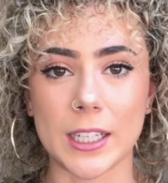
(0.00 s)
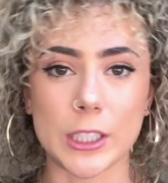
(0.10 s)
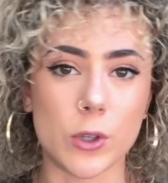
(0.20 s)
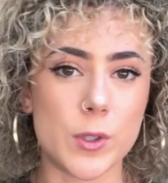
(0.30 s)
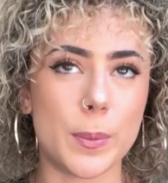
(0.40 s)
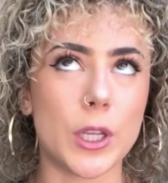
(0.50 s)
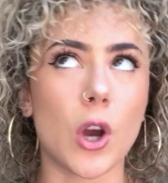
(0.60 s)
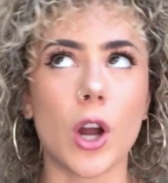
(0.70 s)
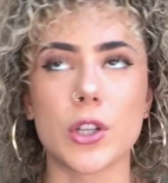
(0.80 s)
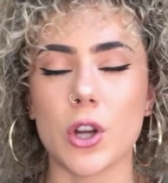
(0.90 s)
It goes
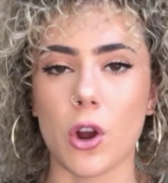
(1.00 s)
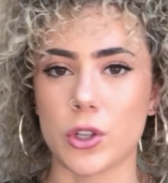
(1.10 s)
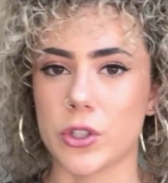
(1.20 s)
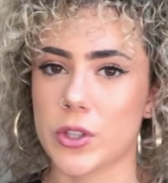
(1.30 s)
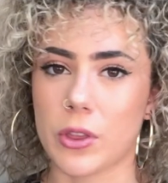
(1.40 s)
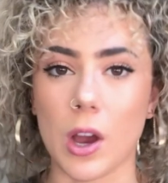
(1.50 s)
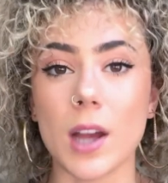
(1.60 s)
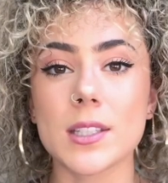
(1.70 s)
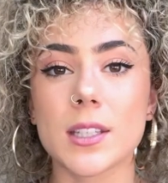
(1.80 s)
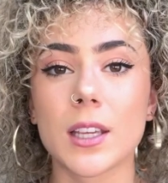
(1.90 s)
beyond conscious
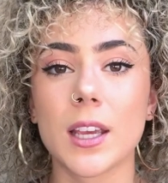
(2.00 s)
thought.